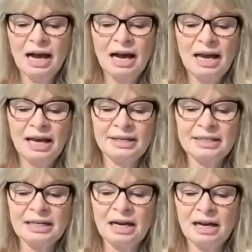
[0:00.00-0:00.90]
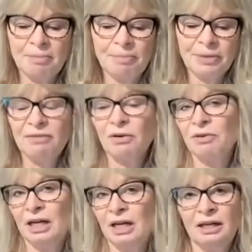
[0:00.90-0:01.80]
And um, I've
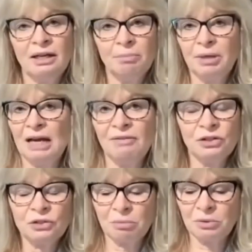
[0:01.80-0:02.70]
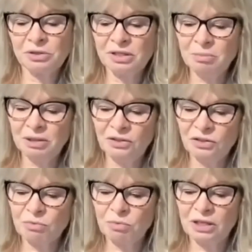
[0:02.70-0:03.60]
already been having trouble sleeping
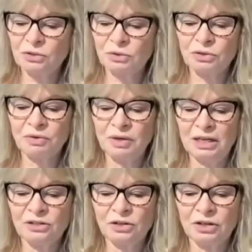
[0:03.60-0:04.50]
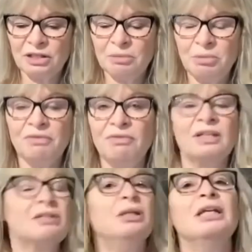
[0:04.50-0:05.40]
this week. So it's already starting to be
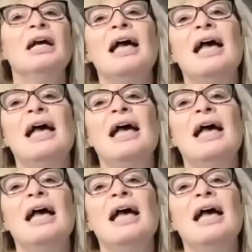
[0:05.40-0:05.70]
affect me.